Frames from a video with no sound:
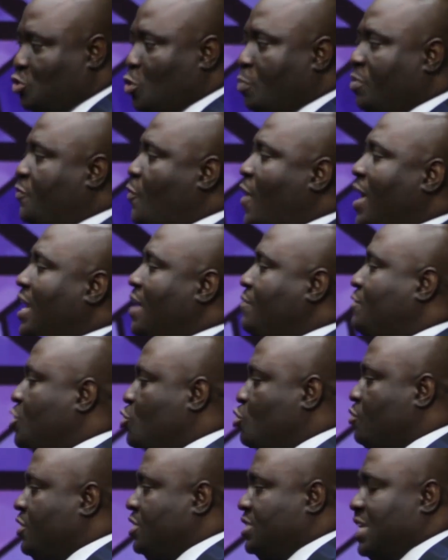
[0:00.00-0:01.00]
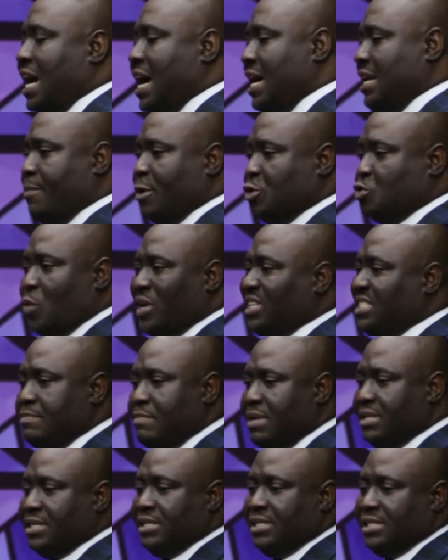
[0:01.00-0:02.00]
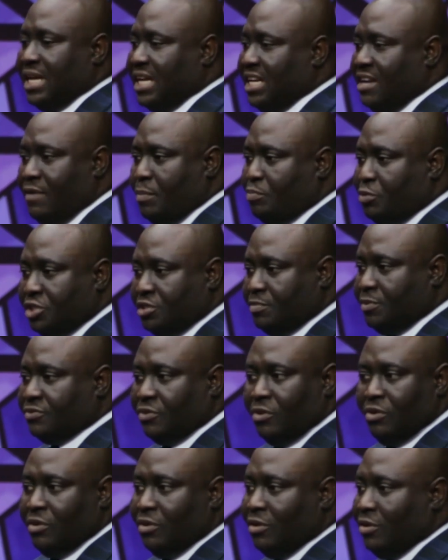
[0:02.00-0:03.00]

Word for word: So before I left the university, I had about 20 messages I'd never preached before